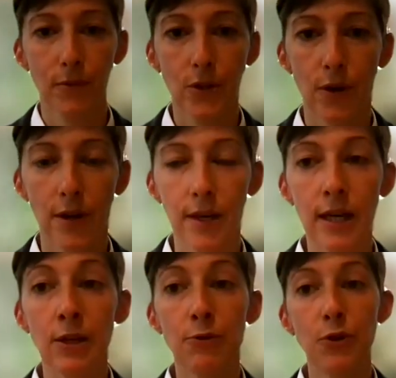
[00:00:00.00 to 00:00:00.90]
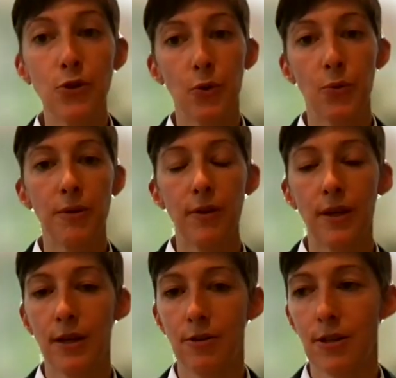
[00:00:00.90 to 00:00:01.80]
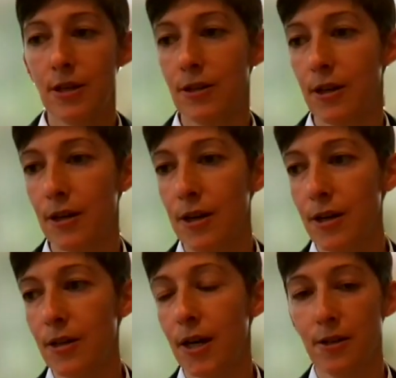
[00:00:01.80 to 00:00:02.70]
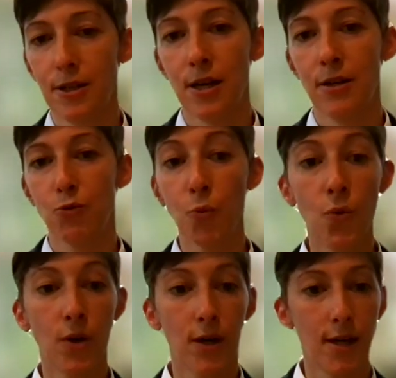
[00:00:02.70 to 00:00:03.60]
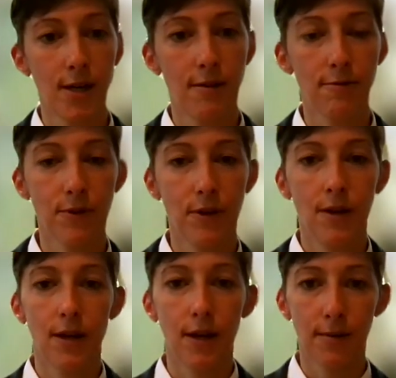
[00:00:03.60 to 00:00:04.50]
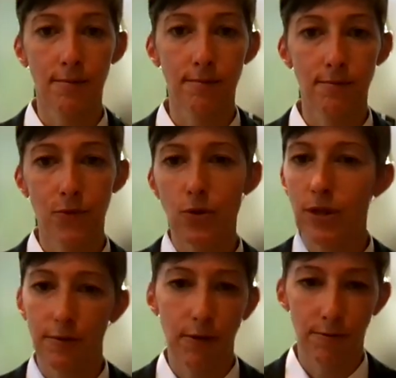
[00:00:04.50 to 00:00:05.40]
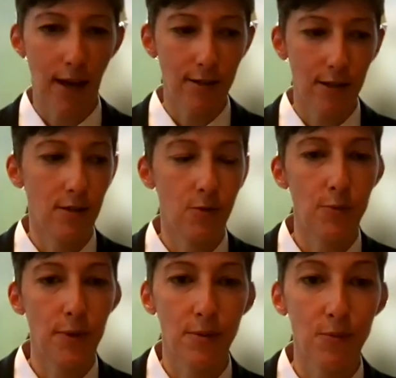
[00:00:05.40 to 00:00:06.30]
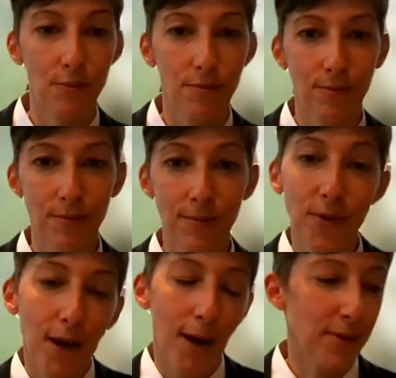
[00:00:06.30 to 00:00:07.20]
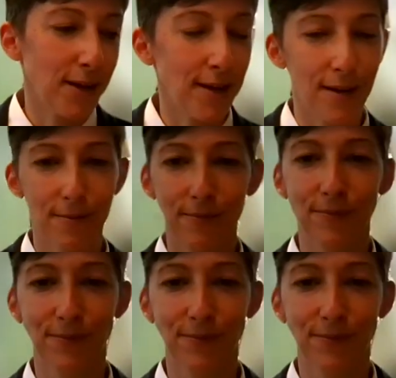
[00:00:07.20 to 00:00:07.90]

So I think in the future it will be really interesting to to understand more of um, those different facets, which makes it more complicated.